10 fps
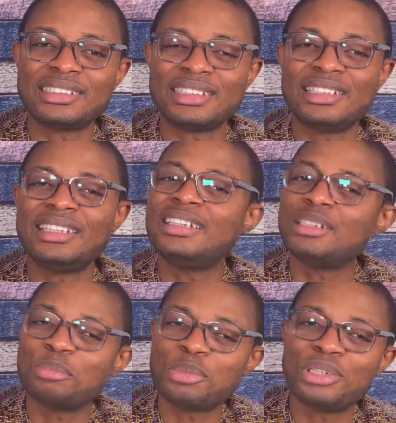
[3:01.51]
in the day, in
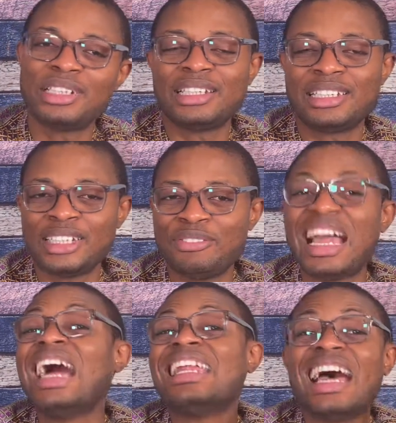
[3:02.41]
the morning and in the
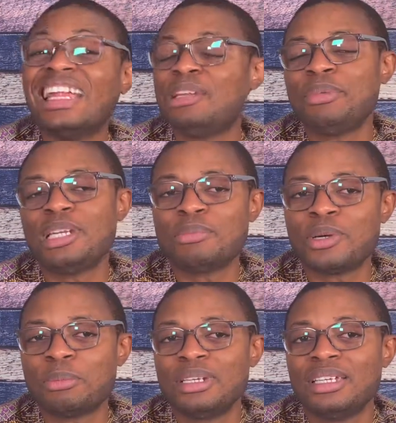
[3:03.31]
evening, at the minimum.